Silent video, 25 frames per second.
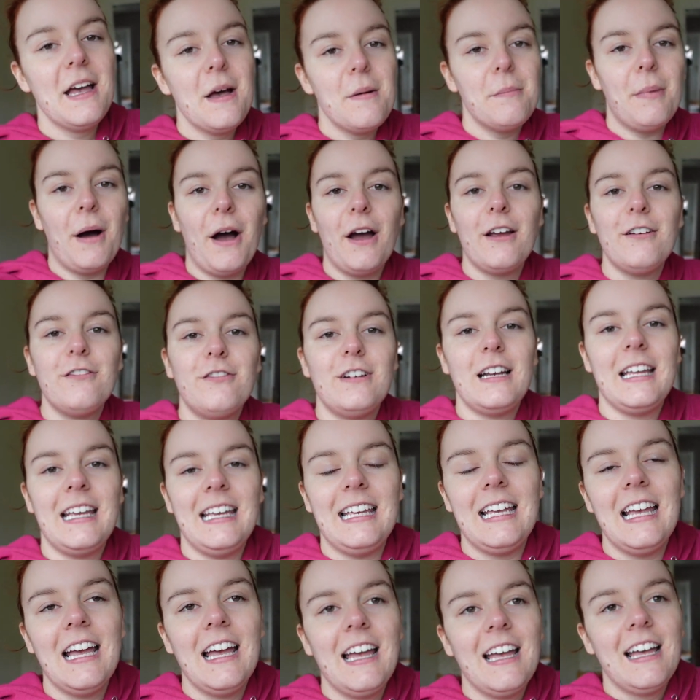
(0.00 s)
But
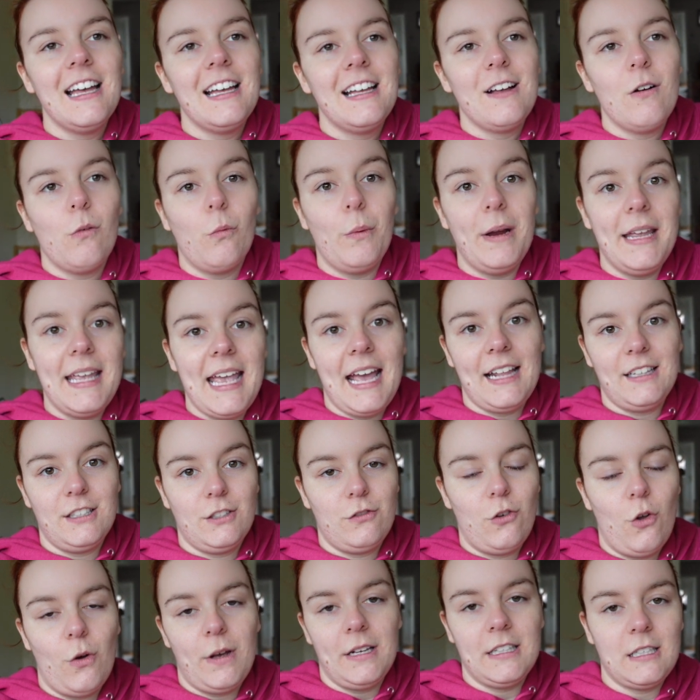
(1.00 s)
hopefully
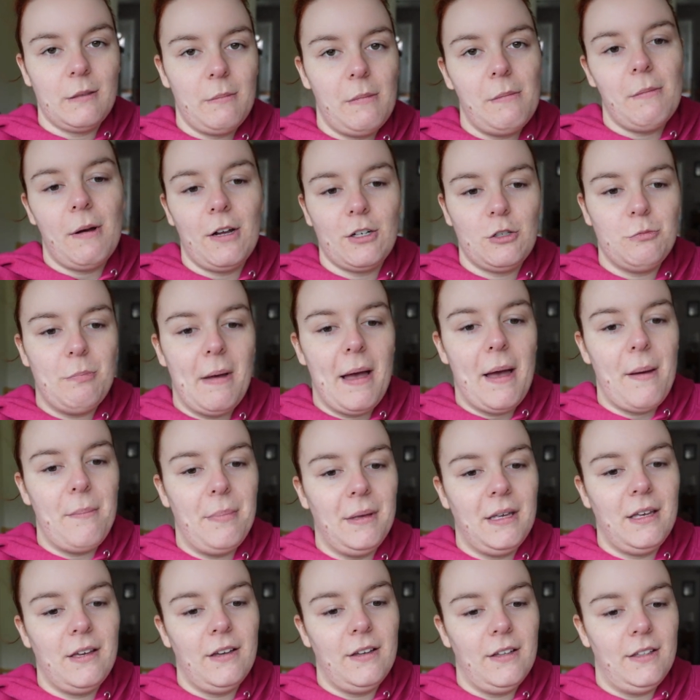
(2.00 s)
weekend's vlog is much better
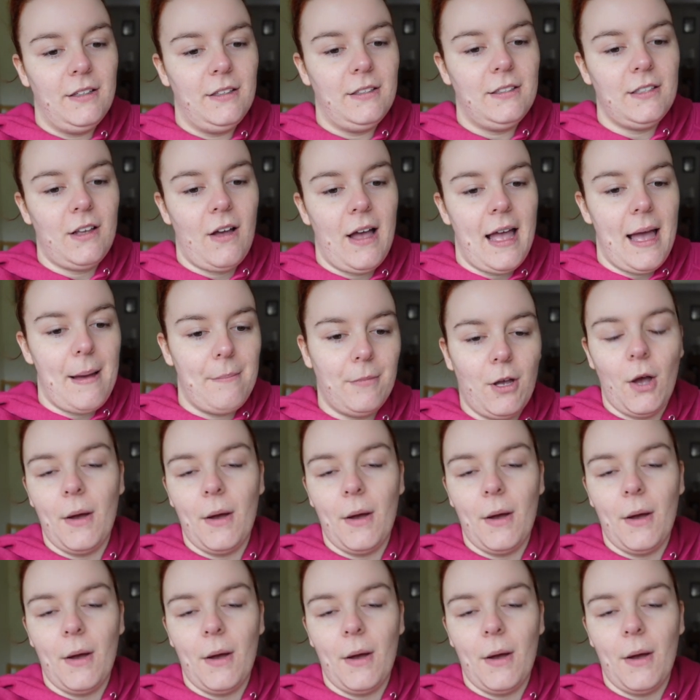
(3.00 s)
because I am